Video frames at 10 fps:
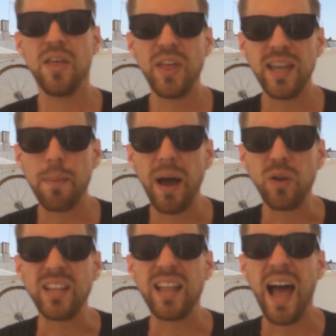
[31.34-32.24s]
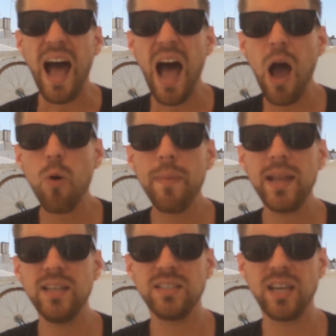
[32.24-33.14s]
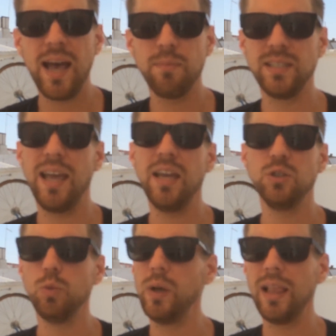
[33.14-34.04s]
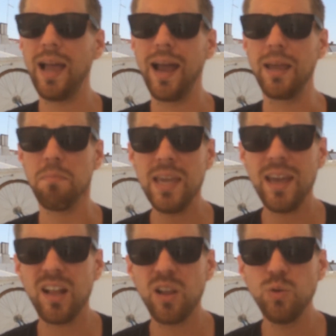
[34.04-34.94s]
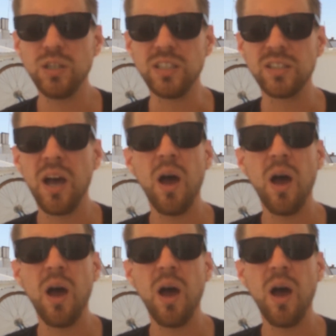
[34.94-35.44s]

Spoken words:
Think about it. How many times a day do we lie? Me included.